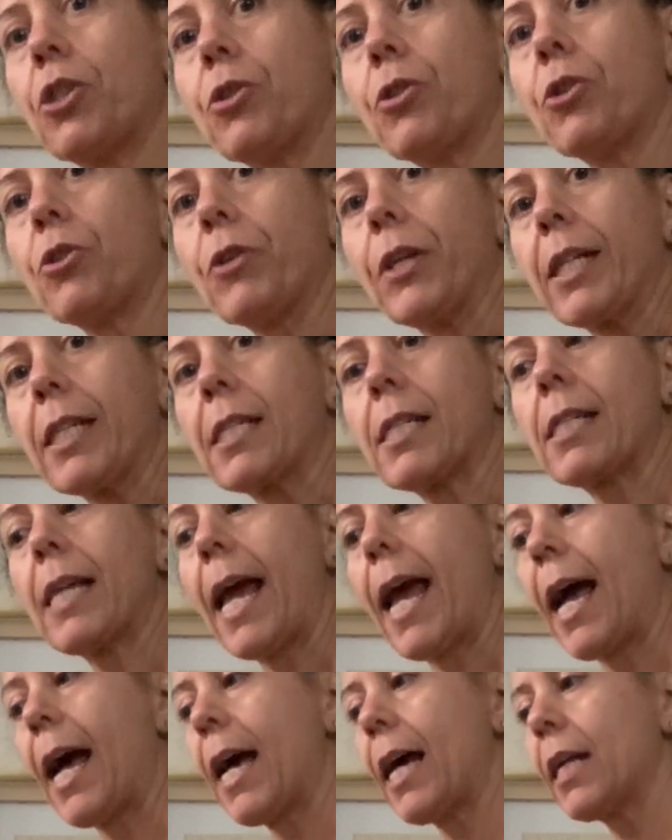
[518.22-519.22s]
uterus
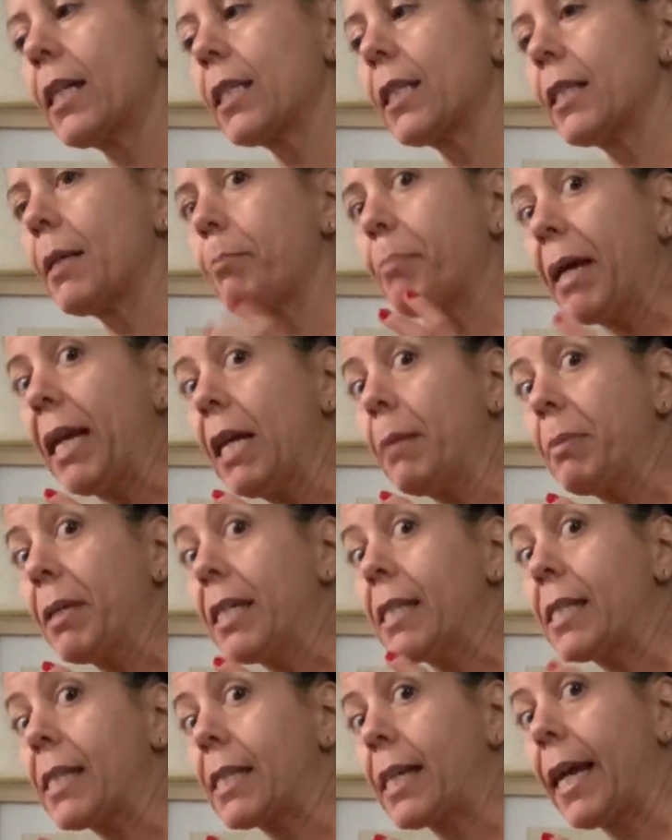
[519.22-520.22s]
and the
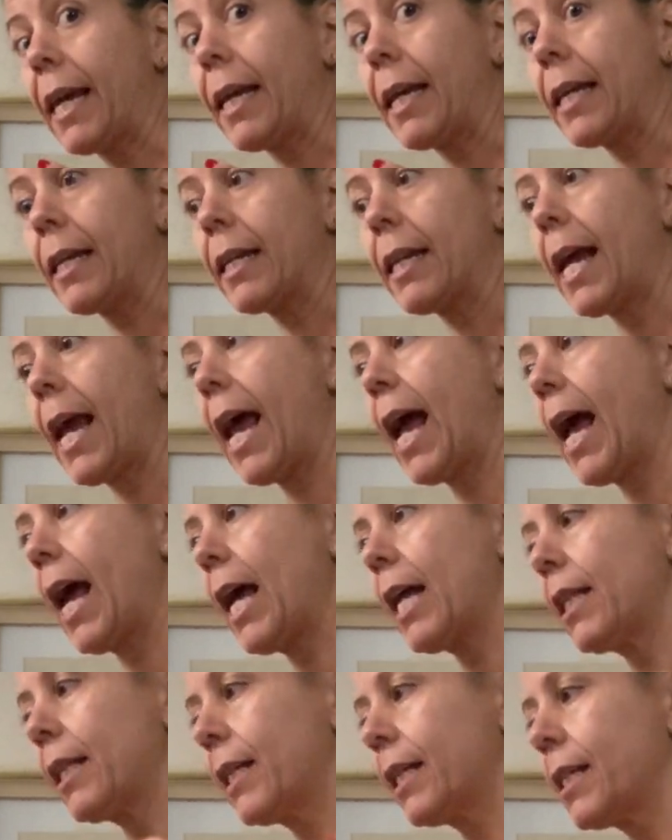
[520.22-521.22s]
baby's skin,
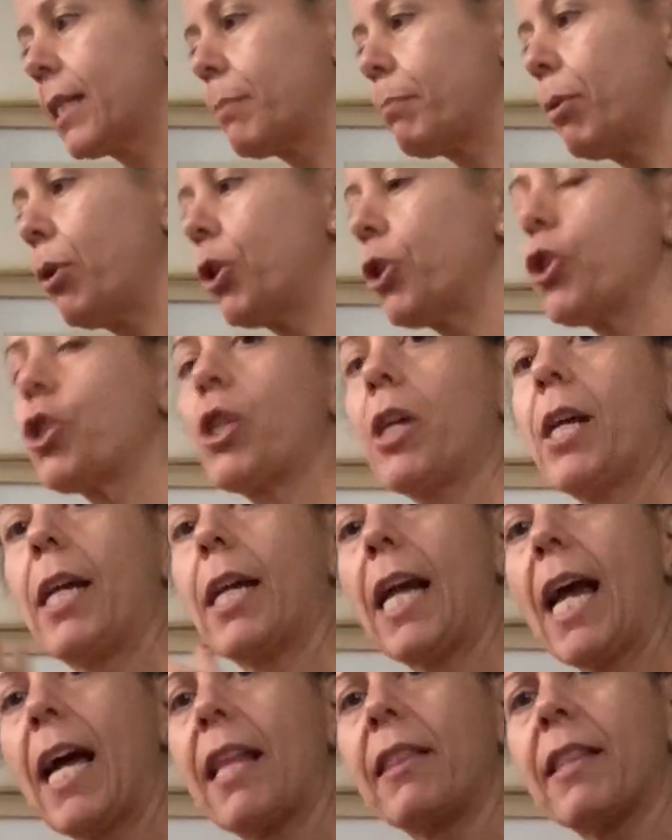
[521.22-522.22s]
and this
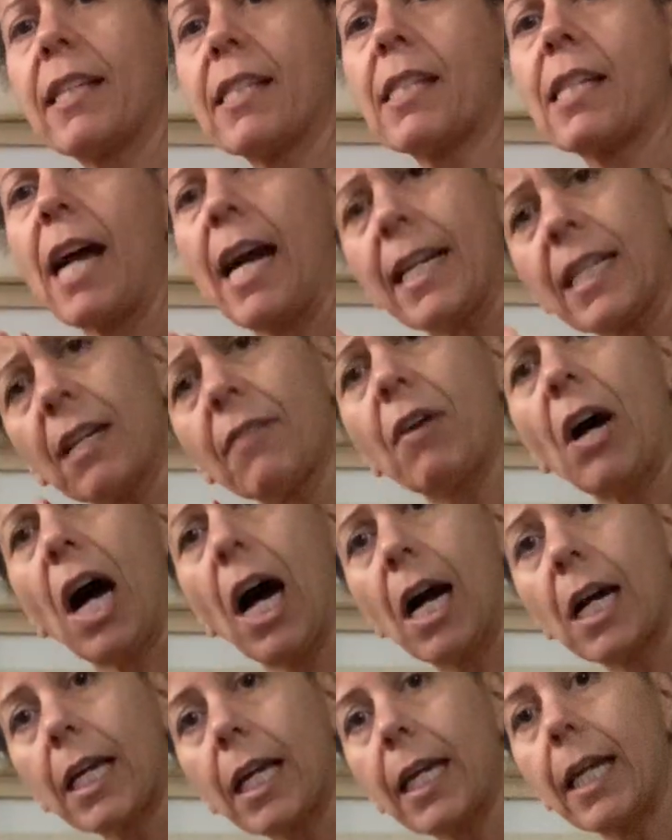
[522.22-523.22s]
pushing and this kind of
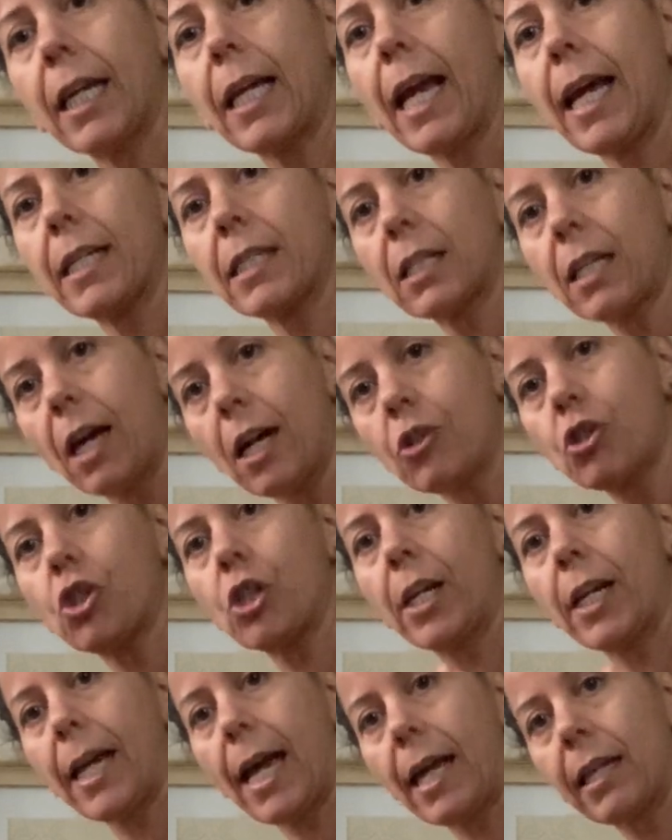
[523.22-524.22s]
hugging and
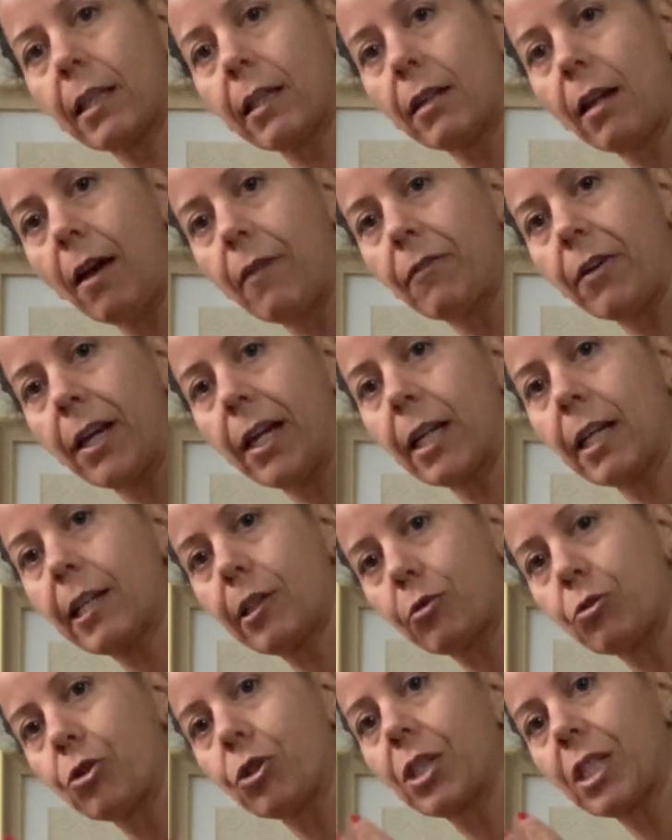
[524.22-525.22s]
touching and loving
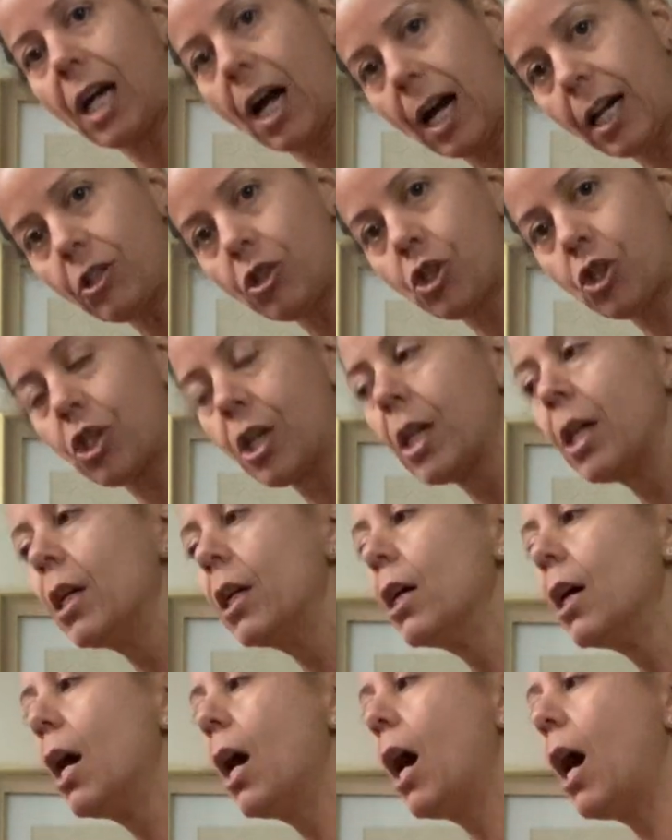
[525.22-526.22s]
through touch.
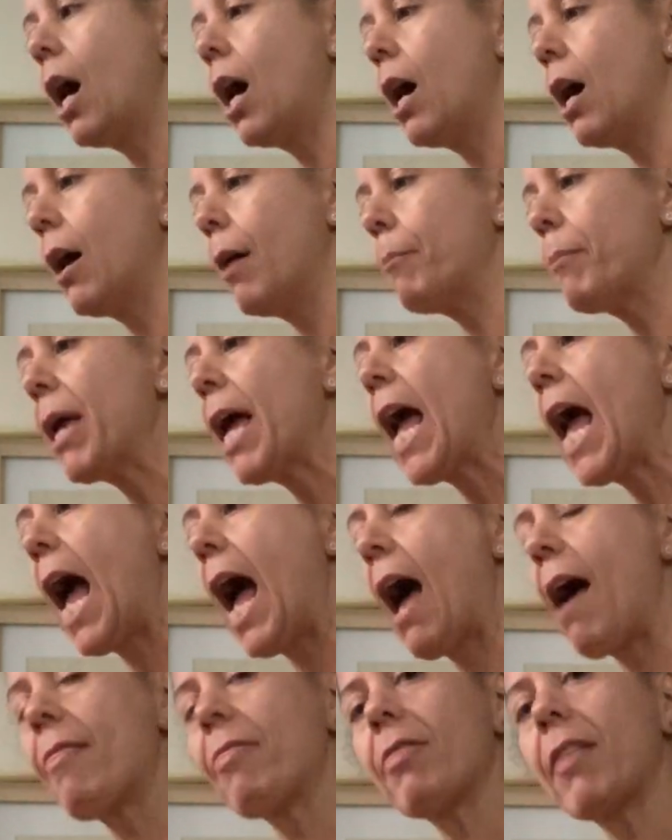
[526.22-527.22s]

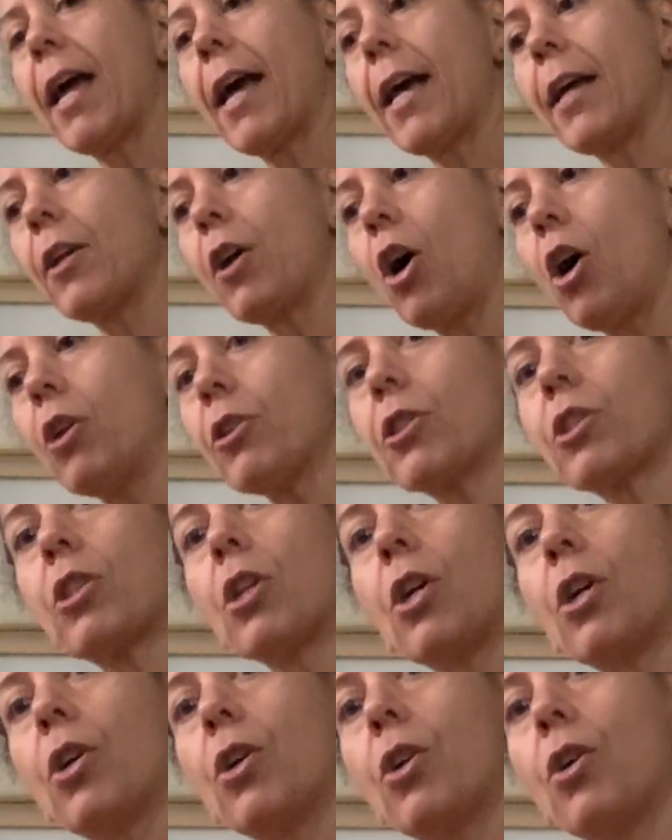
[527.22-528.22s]
And then
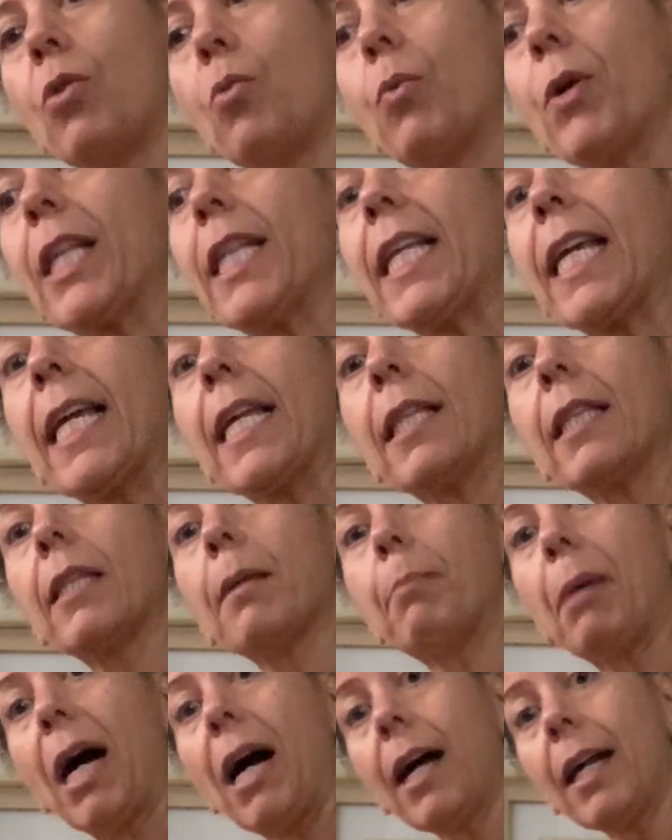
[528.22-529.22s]
also within the
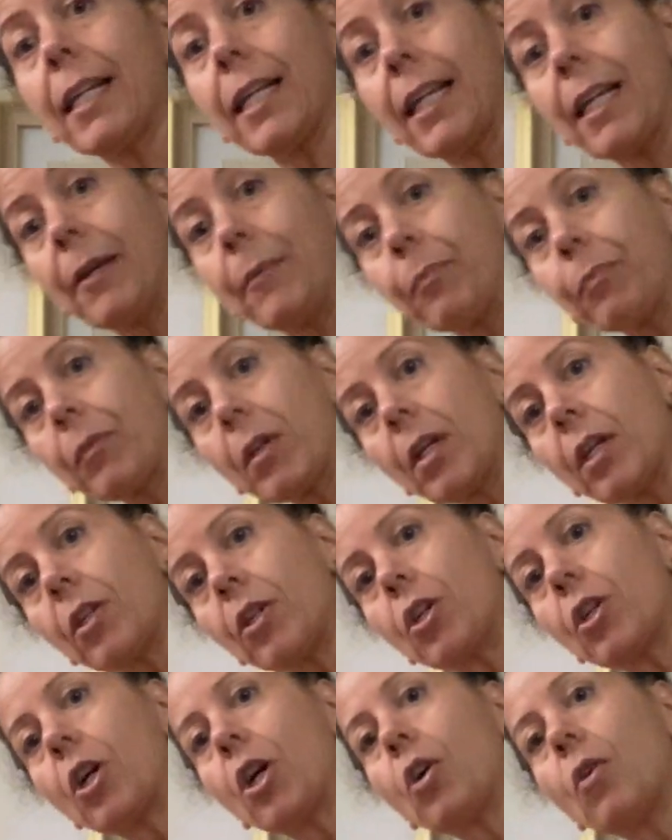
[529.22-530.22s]
body,
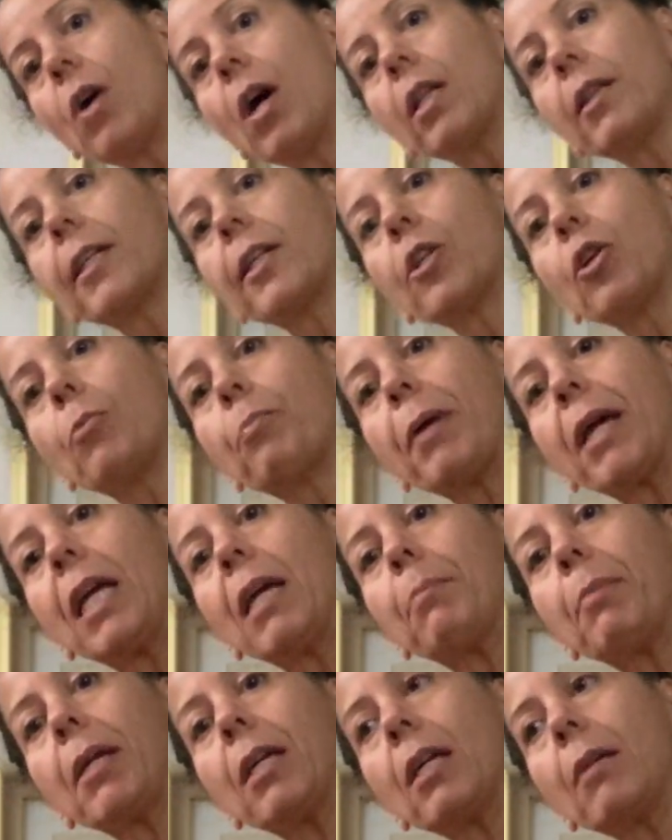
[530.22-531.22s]
you know, a little
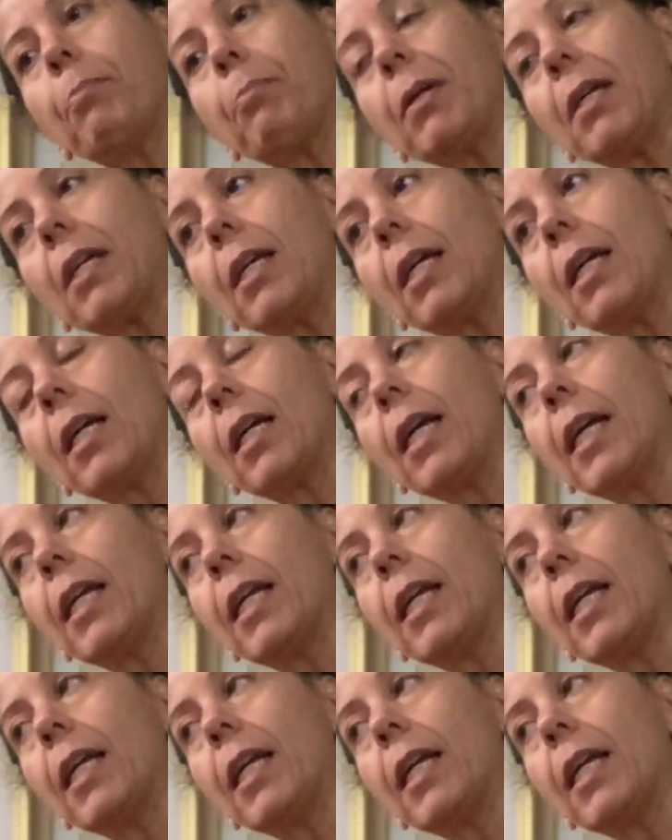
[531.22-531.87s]
baby being